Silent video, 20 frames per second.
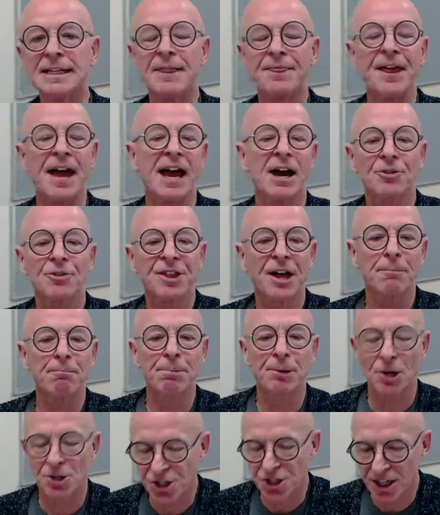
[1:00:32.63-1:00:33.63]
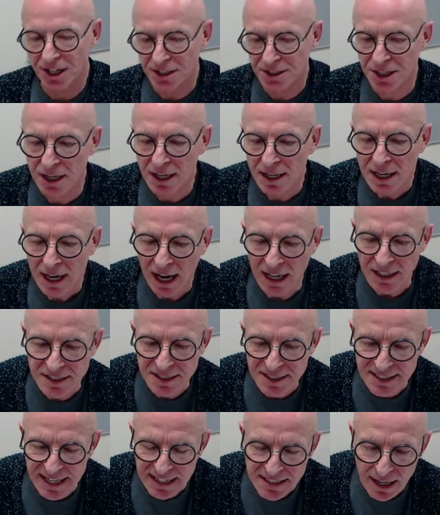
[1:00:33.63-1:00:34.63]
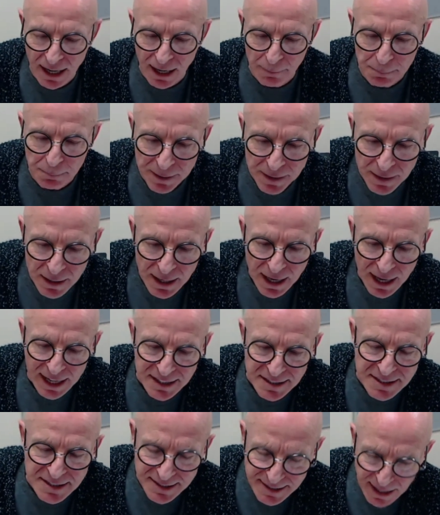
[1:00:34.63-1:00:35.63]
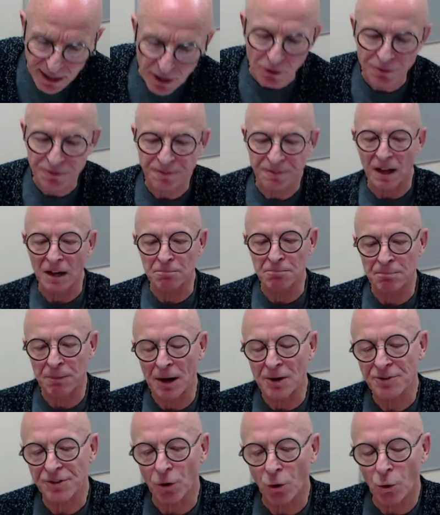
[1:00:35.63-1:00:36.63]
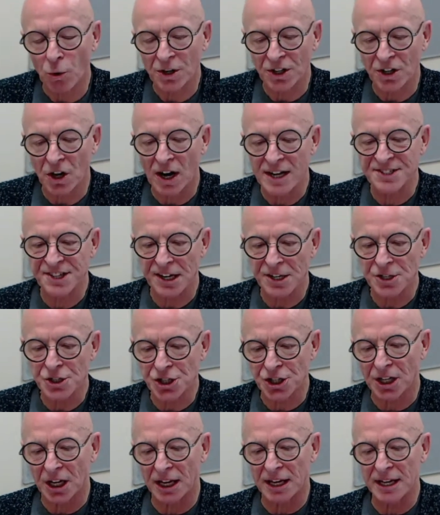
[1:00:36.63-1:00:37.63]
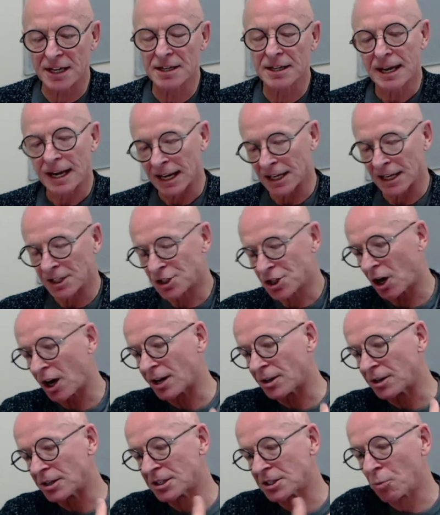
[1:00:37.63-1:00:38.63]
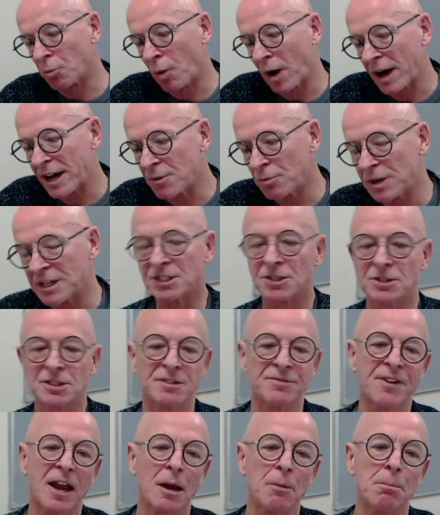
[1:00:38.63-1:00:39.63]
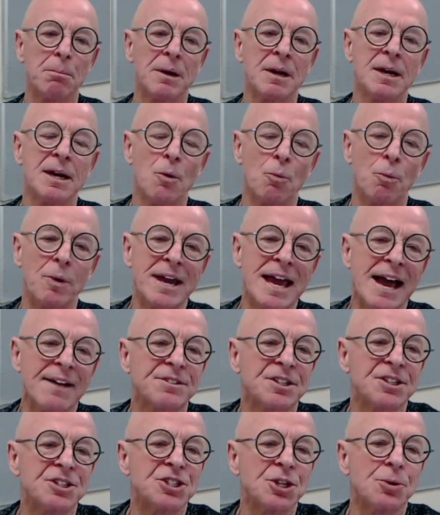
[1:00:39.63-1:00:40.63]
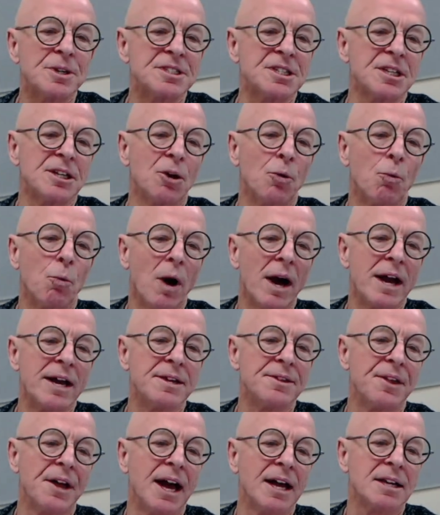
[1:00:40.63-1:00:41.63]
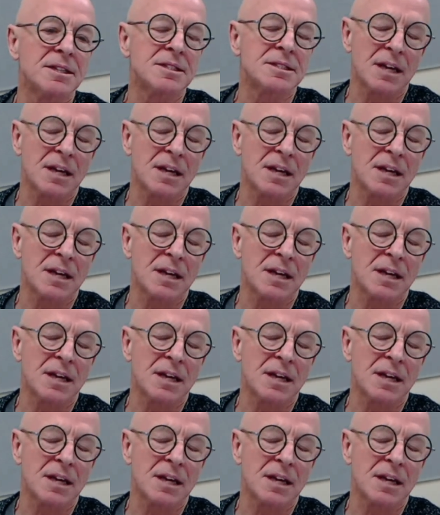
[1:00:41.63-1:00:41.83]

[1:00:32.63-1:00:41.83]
The Health Hub project has set up itself both organizationally in trying to wayward to develop. We have to do it in a way that